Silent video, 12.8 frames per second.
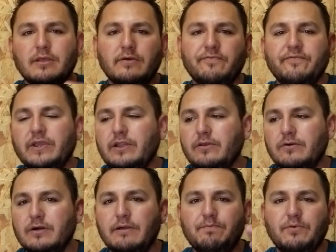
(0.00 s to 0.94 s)
the
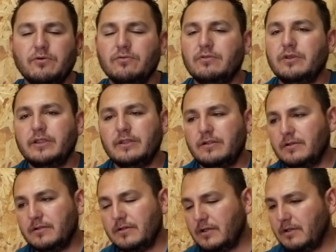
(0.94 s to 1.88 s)
video I posted
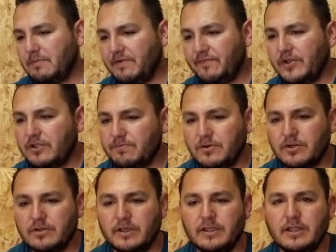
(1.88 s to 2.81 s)
on my
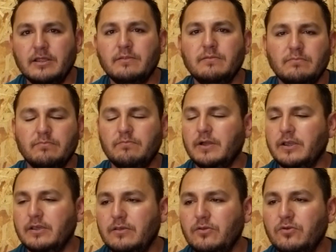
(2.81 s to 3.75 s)
Facebook and on
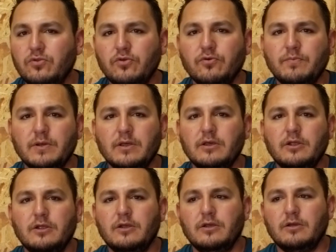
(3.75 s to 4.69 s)
my YouTube,
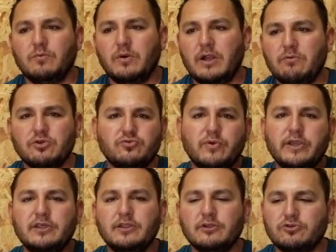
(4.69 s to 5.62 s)
where I was
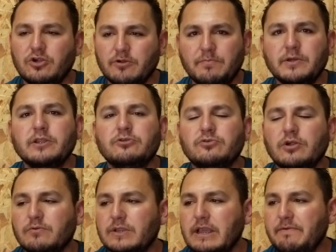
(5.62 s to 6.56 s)
racing the truck, but the
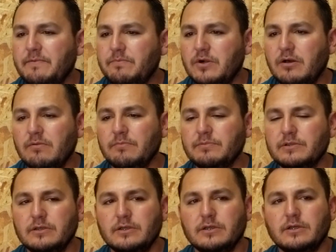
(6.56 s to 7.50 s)
truck was having problems.